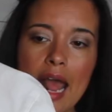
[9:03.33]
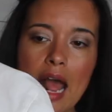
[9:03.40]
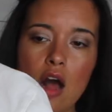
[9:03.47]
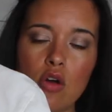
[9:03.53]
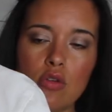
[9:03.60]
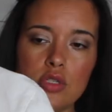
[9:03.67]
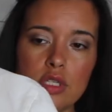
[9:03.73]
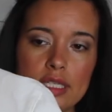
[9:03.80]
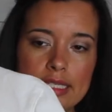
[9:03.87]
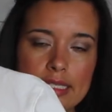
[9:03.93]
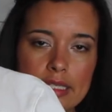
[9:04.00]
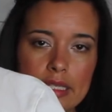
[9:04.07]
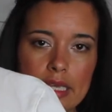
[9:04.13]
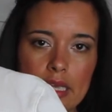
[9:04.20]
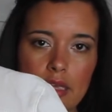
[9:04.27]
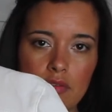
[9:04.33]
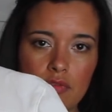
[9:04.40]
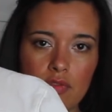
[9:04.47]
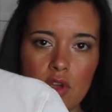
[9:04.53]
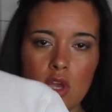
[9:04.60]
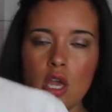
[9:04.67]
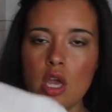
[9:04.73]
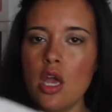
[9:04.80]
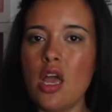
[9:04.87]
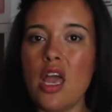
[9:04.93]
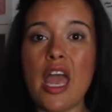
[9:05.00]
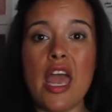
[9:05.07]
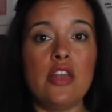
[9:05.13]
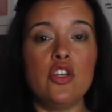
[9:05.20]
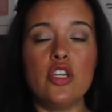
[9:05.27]
out the sleeve
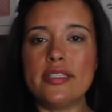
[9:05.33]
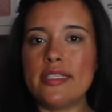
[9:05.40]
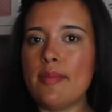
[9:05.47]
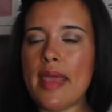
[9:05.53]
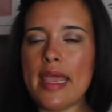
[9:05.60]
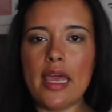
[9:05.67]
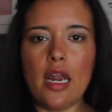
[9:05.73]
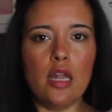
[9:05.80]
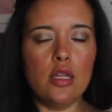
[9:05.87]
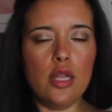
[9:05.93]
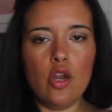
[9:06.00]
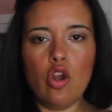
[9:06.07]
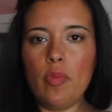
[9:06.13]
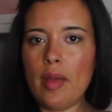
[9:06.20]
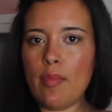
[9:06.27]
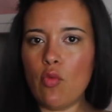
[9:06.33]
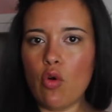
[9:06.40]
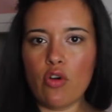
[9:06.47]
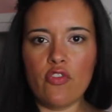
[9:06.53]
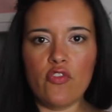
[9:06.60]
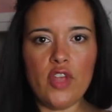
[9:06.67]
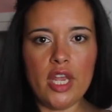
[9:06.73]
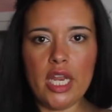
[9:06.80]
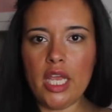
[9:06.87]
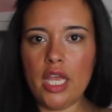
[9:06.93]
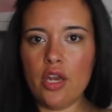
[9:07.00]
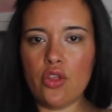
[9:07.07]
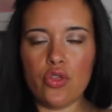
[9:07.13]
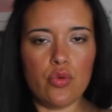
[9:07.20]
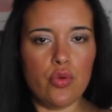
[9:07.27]
just to make it a little bit more
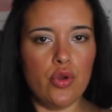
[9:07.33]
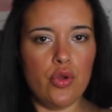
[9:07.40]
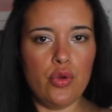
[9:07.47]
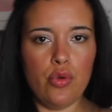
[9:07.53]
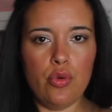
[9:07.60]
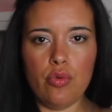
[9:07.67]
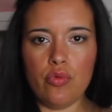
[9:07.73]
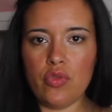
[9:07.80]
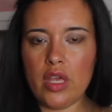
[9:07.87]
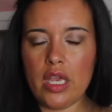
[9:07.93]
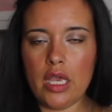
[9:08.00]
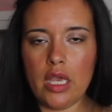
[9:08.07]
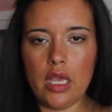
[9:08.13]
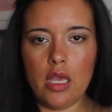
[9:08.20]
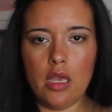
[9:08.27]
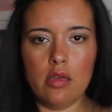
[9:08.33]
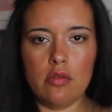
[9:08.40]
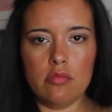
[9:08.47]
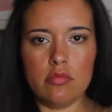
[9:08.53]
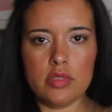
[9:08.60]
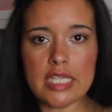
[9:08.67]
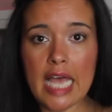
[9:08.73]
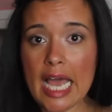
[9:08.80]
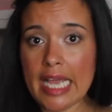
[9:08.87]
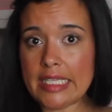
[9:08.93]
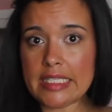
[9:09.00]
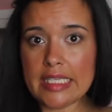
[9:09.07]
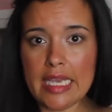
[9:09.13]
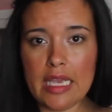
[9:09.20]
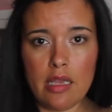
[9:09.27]
fitted through the side
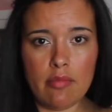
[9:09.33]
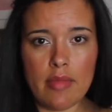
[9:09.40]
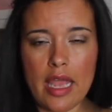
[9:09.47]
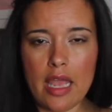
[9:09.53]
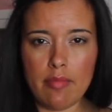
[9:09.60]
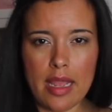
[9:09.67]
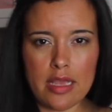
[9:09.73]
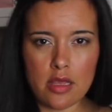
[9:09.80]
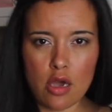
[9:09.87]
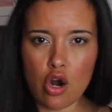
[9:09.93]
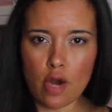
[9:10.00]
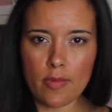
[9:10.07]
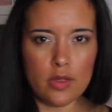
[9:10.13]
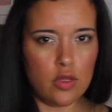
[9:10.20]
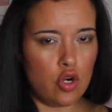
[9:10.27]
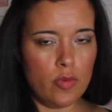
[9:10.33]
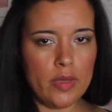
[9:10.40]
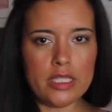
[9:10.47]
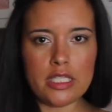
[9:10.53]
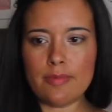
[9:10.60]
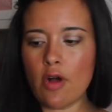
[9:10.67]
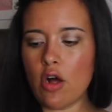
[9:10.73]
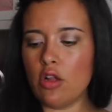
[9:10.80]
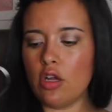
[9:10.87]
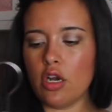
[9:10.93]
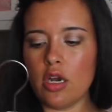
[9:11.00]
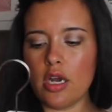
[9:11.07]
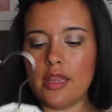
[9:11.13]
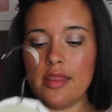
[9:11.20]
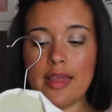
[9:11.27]
seam and make the arm a little bit smaller,
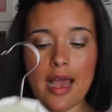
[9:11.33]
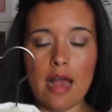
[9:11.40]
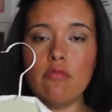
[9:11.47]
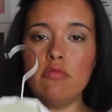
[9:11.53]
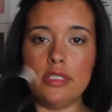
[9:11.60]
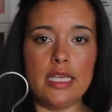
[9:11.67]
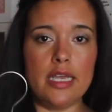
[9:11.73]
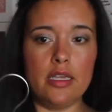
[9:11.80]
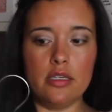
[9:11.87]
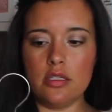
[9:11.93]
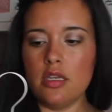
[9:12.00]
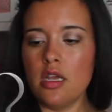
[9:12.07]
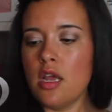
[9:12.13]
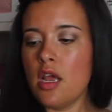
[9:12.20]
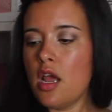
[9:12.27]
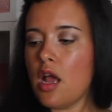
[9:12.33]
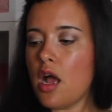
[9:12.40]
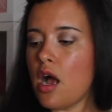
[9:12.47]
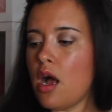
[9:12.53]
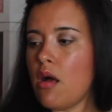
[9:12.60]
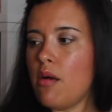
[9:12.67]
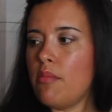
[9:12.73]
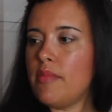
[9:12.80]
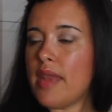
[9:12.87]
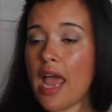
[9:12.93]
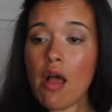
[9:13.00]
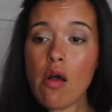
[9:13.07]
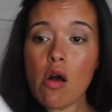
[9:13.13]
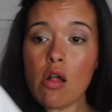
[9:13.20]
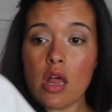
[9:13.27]
and that was it. Now
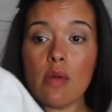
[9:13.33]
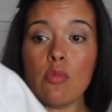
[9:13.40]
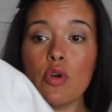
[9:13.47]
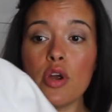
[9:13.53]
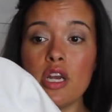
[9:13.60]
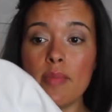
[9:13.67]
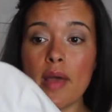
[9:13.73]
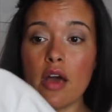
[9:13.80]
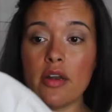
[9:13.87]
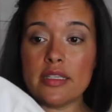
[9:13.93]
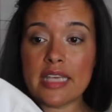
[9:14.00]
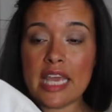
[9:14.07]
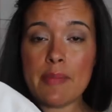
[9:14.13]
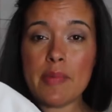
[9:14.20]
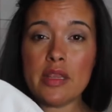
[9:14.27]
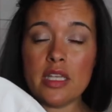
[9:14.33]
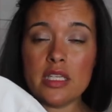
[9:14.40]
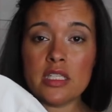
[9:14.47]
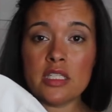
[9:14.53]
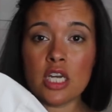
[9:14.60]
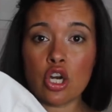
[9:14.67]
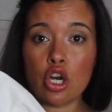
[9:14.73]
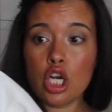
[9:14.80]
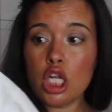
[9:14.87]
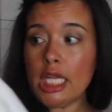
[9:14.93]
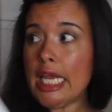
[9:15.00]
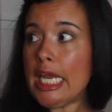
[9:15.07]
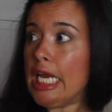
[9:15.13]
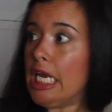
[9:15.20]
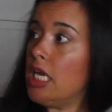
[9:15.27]
all I'm worried about is keeping this sucker
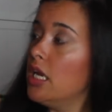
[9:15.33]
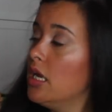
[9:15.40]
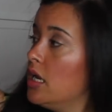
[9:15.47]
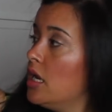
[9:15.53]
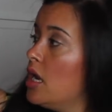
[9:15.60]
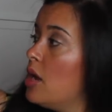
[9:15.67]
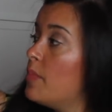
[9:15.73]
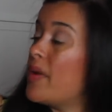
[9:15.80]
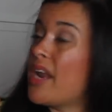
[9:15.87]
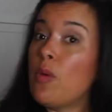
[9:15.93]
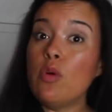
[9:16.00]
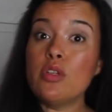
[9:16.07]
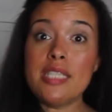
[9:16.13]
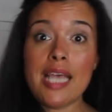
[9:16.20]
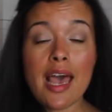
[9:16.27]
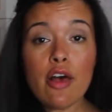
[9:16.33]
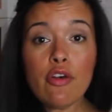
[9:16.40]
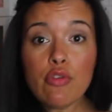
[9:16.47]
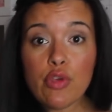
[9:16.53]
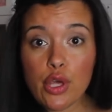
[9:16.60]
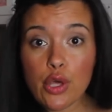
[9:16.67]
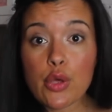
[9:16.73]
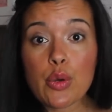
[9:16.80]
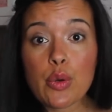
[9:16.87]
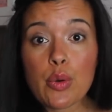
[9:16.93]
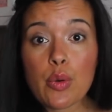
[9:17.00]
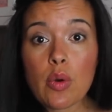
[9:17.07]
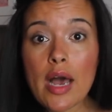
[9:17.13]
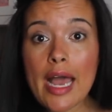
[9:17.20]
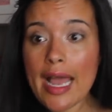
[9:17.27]
clean. But I will tell
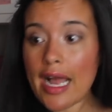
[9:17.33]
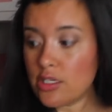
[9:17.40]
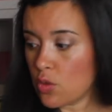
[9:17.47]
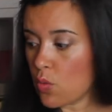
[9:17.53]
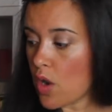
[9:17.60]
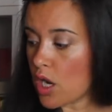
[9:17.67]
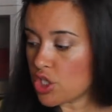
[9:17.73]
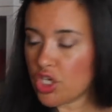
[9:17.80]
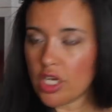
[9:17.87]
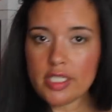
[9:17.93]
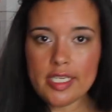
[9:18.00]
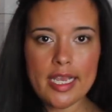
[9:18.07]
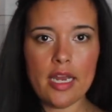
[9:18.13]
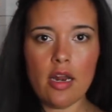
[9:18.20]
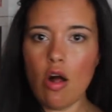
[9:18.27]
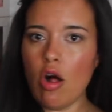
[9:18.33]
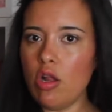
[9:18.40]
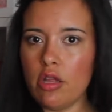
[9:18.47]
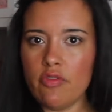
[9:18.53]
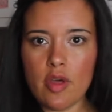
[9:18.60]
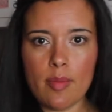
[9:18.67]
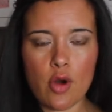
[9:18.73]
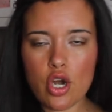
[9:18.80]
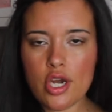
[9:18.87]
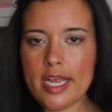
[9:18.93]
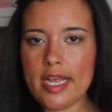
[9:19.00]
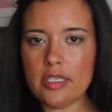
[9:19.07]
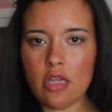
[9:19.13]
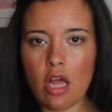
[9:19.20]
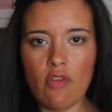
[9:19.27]
you, I had to wash it to get all of the
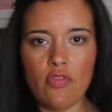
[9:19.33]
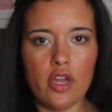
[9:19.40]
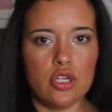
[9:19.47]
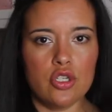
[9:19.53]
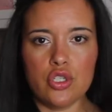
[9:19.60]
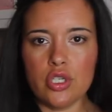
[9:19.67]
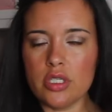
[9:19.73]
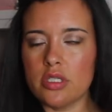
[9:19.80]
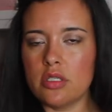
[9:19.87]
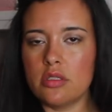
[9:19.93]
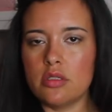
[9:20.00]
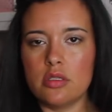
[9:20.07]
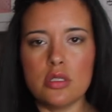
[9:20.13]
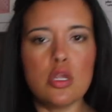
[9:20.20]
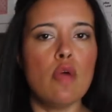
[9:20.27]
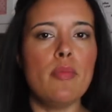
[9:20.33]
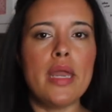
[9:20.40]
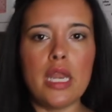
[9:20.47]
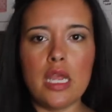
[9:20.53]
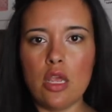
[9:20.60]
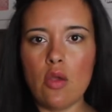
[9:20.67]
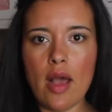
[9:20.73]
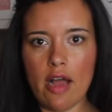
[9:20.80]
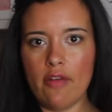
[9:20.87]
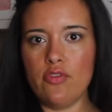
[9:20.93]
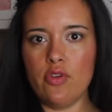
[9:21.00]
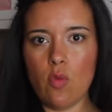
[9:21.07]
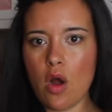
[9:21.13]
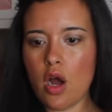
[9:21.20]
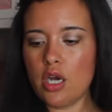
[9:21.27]
markings off. There's just so many you have
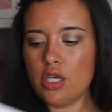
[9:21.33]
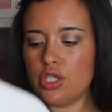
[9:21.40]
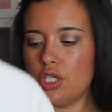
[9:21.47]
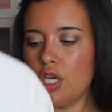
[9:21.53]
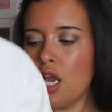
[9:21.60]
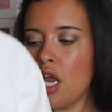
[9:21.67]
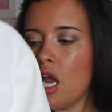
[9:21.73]
to wash.